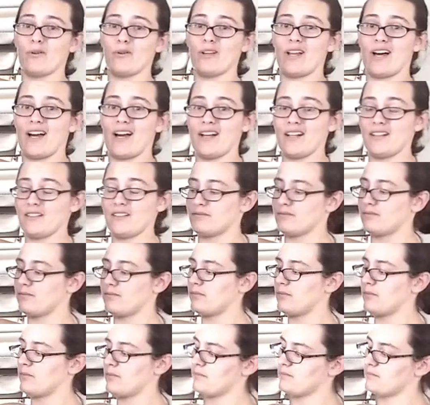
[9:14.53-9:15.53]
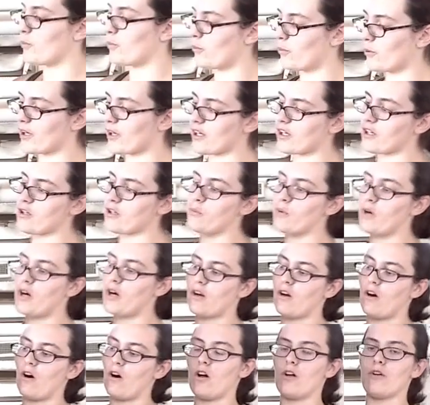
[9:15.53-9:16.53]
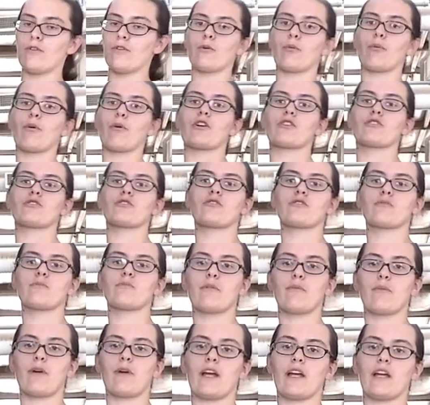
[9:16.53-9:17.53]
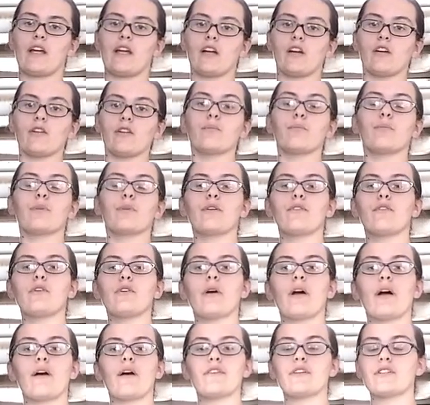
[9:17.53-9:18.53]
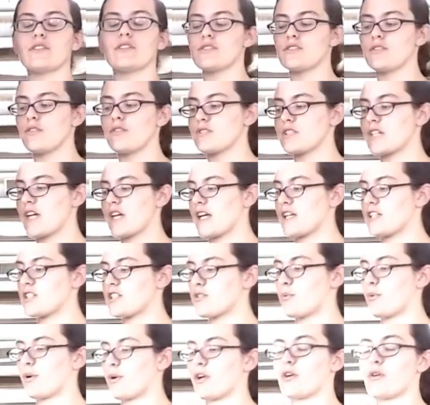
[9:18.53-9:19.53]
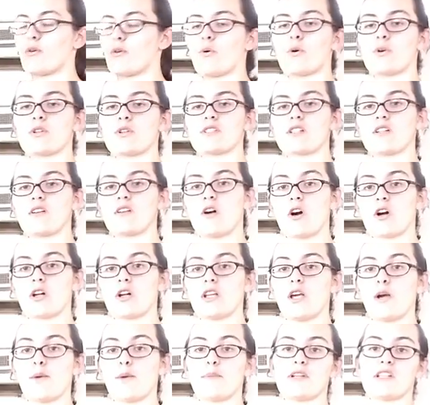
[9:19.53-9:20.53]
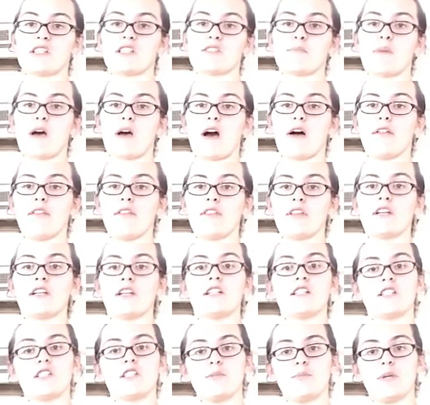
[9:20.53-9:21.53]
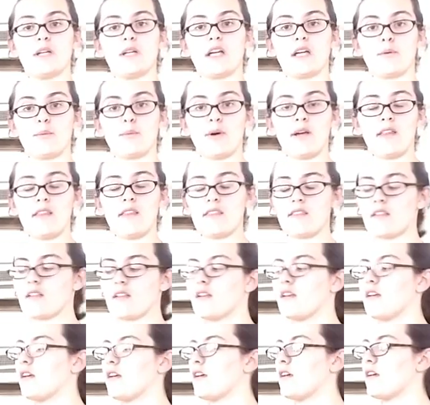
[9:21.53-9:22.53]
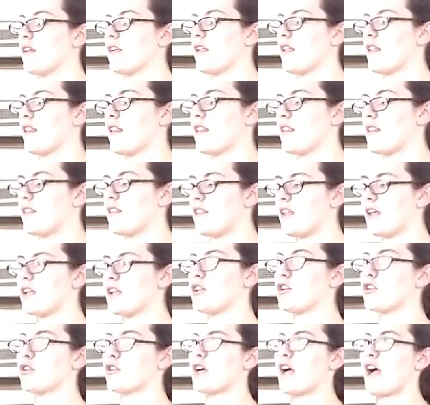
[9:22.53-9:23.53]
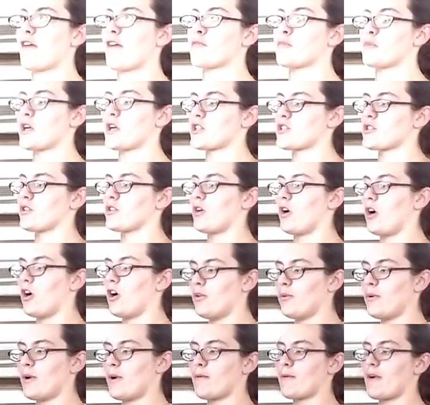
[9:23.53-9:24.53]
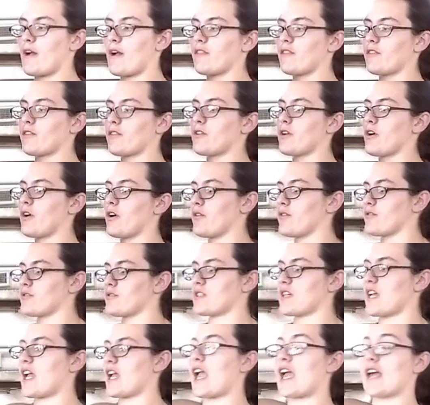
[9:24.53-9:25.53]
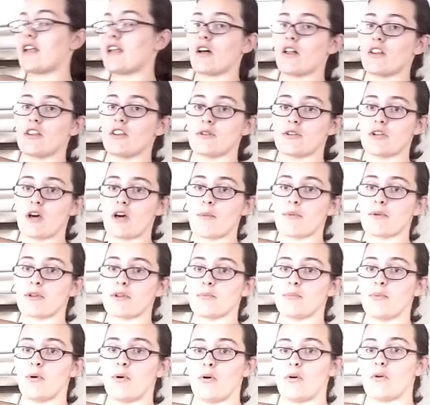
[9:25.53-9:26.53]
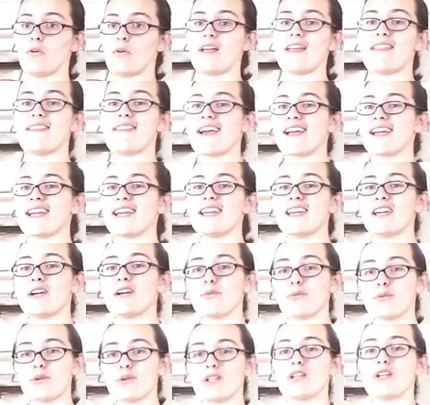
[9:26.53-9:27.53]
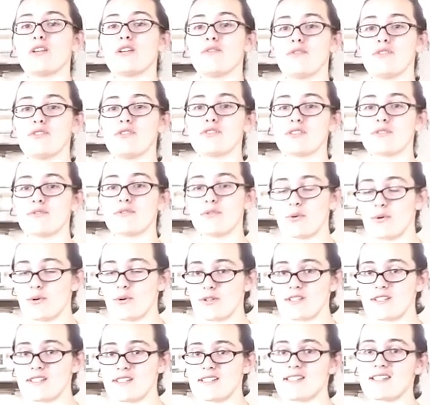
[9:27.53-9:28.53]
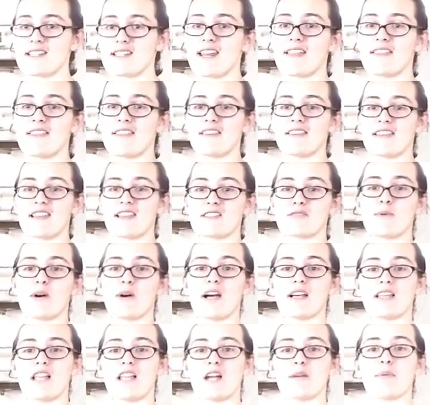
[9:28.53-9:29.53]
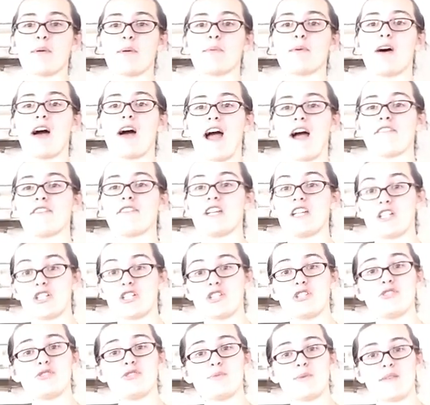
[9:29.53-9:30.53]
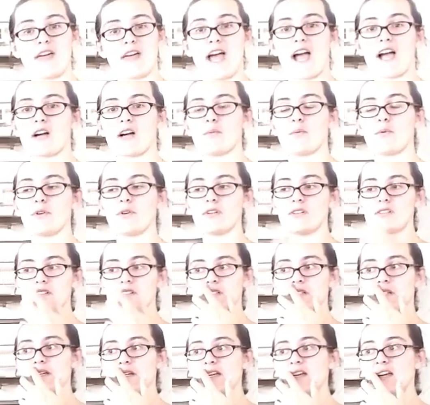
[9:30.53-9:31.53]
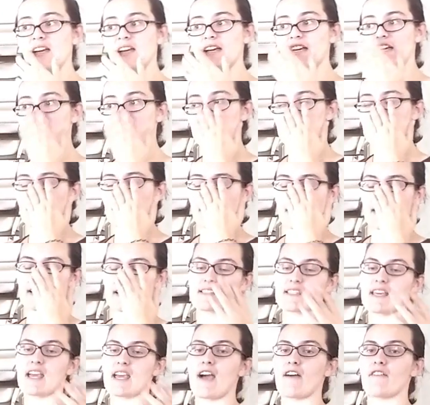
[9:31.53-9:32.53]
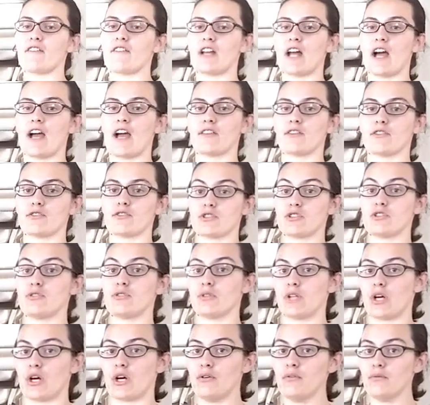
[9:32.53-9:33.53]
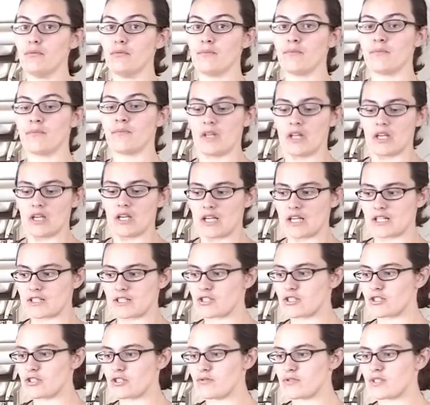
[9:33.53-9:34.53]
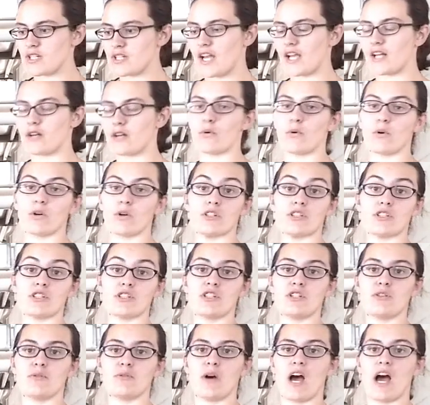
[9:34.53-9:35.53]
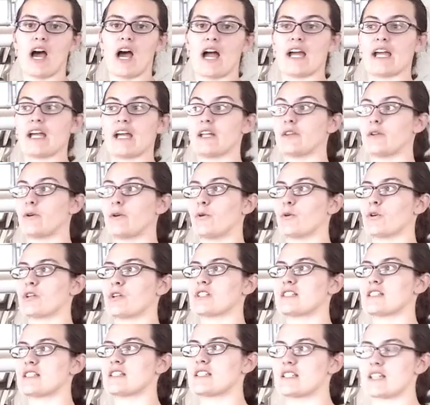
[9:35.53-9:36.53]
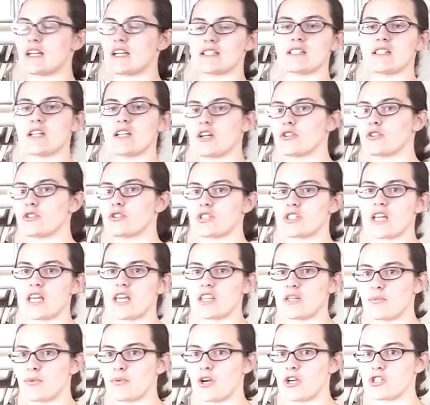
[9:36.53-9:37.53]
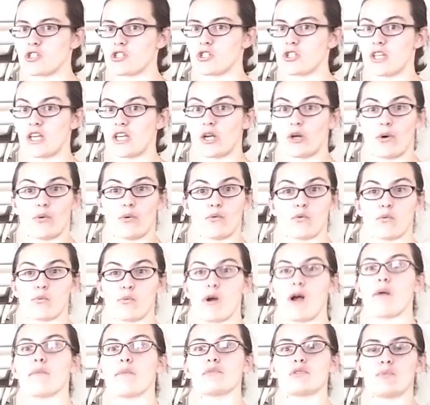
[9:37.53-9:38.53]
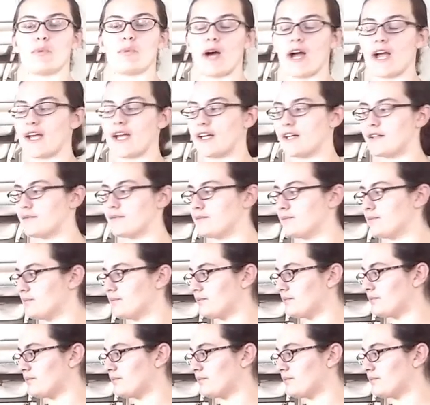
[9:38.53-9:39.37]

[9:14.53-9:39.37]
whole lot. Where you want all of your pressure is to be right here. But if you have it so tight to where your horse can hardly open its mouth to begin with, then you'll have pressure all the way around their nose and on the top of their poll, and that can get really confusing for horses, and I think that's why a lot of people have issues with hackamores, is because they have it either too low, it's too tight, or it's too high, and the horse doesn't understand the pressure, they get overwhelmed by it.